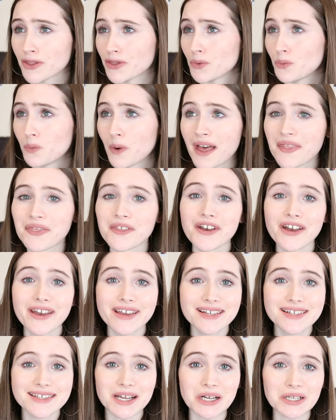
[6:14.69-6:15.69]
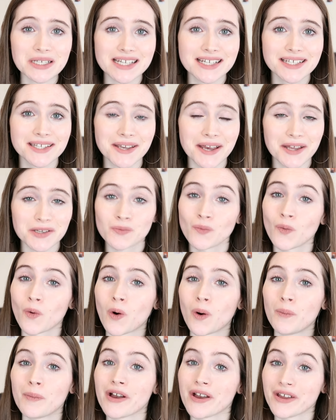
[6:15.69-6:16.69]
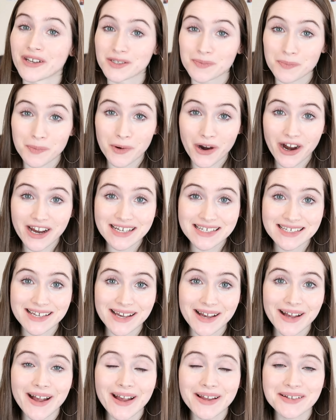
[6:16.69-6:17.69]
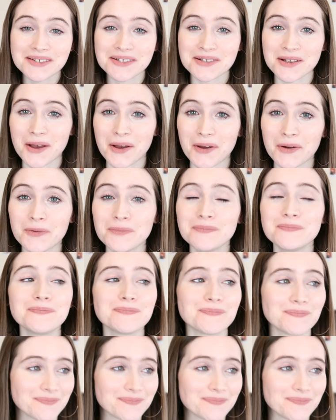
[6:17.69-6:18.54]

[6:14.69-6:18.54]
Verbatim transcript: the weather is starting to get warmer and brighter, so